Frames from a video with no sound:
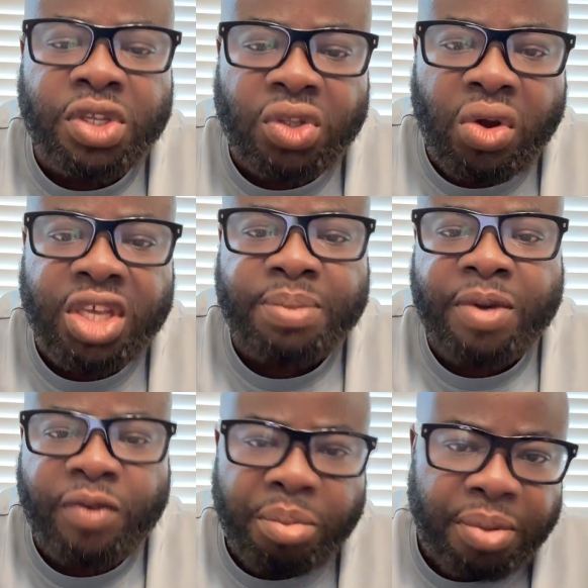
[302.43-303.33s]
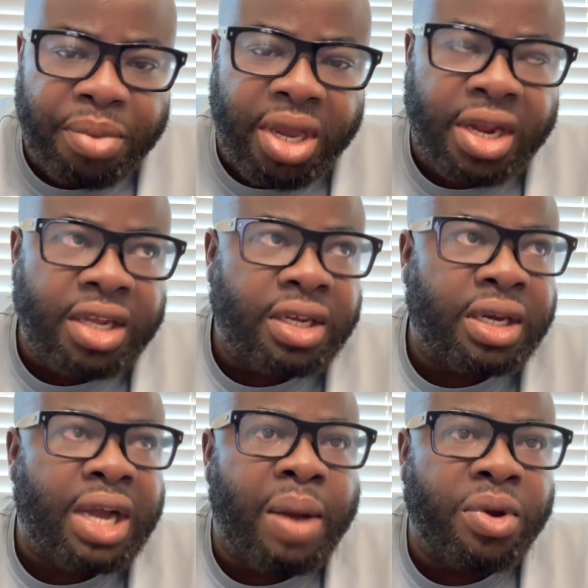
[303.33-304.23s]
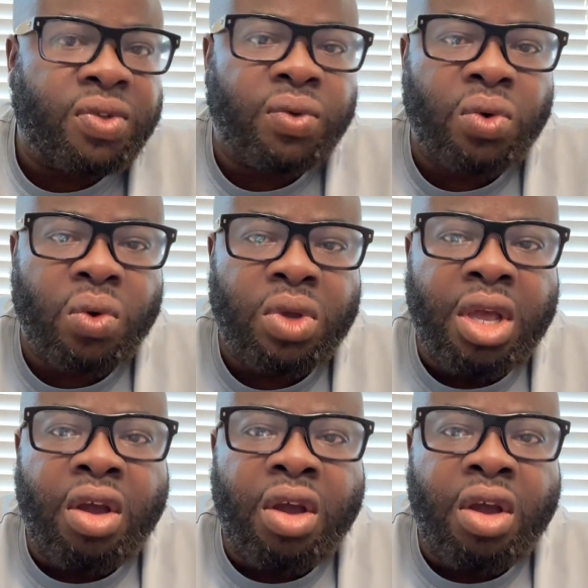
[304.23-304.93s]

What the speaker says: store is performing better. I want to know,